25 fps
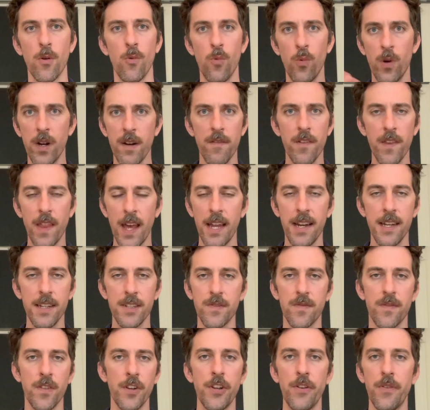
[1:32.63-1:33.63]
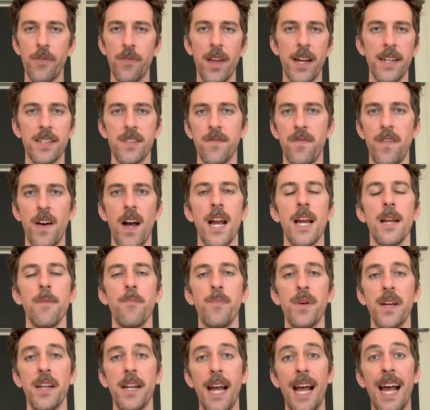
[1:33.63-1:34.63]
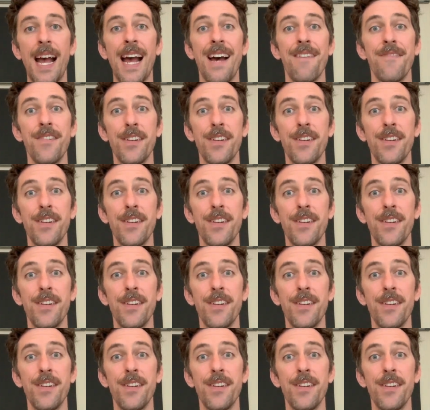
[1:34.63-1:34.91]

Whatever that is for you, that's fine. But have